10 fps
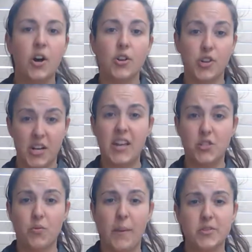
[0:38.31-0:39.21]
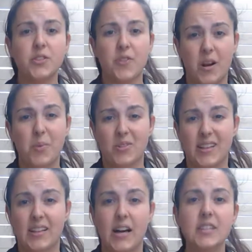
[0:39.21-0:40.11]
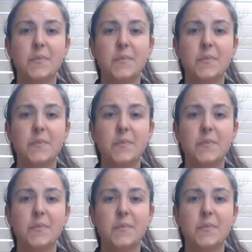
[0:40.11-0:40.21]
You're going to need your wraps on. You're at a boxing class.